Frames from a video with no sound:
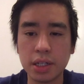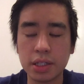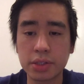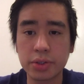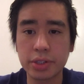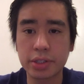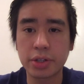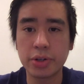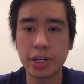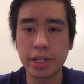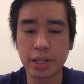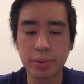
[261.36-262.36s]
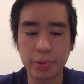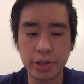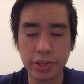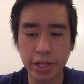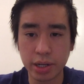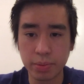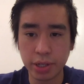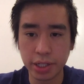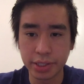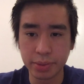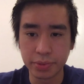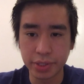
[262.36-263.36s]
So let's go ahead and compare the
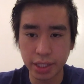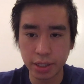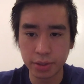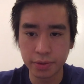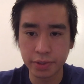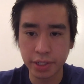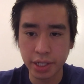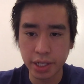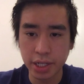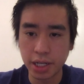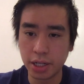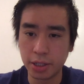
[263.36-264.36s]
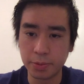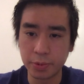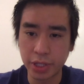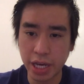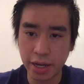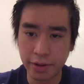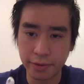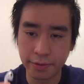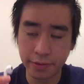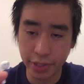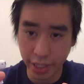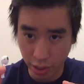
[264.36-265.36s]
AirPods themselves. You have
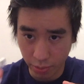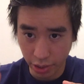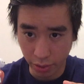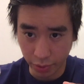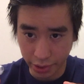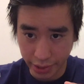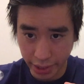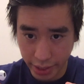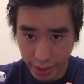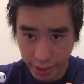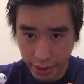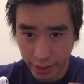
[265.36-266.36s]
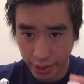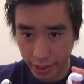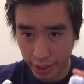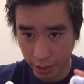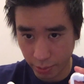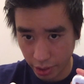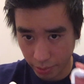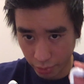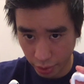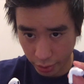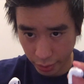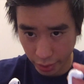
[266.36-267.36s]
the AirPod 1's here, and the AirPod
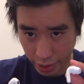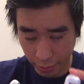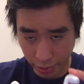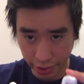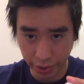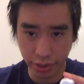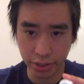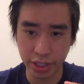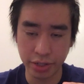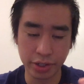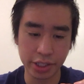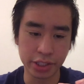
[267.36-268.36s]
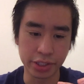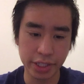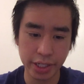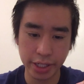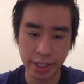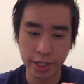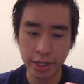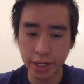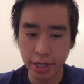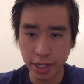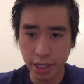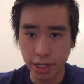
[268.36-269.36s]
Pros or AirPod third generations here.
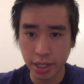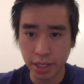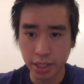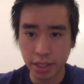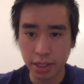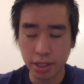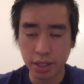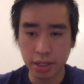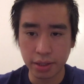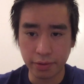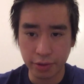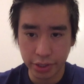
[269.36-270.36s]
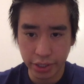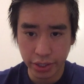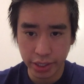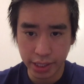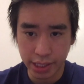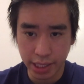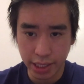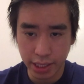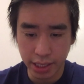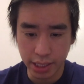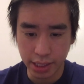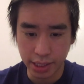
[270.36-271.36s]
The first thing you can see
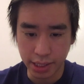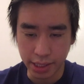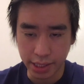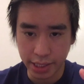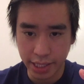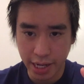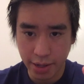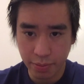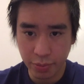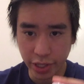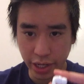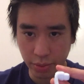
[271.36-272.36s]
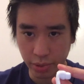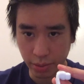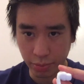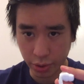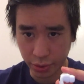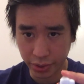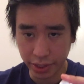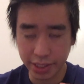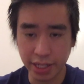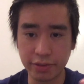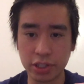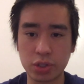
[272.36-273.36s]
is the stem. The AirPod Pros does
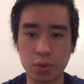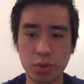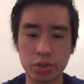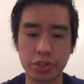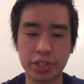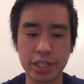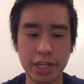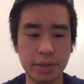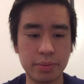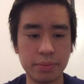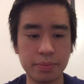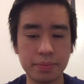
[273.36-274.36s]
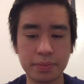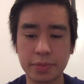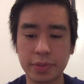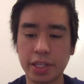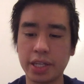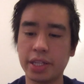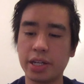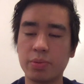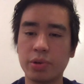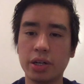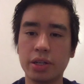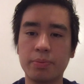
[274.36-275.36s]
have a shorter stem, and the
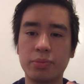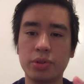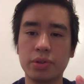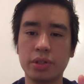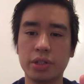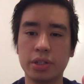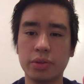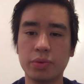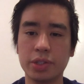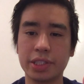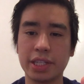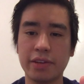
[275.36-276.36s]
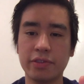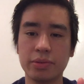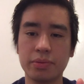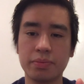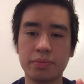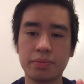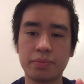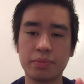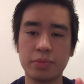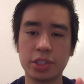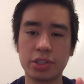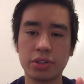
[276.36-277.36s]
AirPod 1's have a
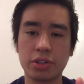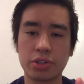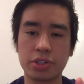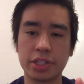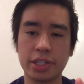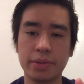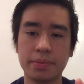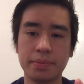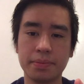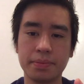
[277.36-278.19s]
much longer stem.